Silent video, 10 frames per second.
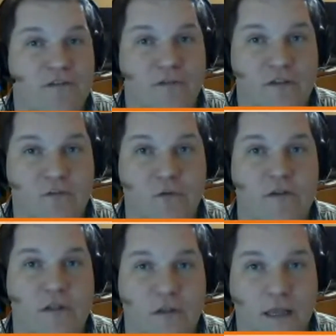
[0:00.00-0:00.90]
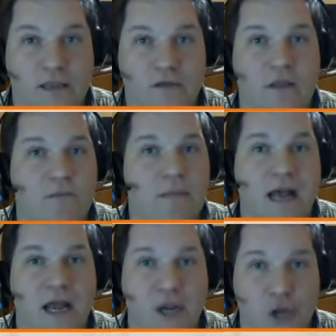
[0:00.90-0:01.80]
to Facebook that like you that may
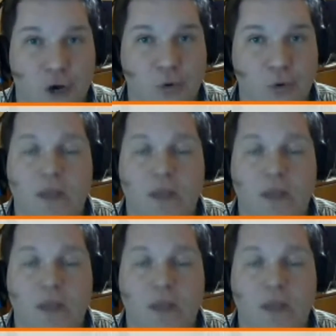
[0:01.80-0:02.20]
not know,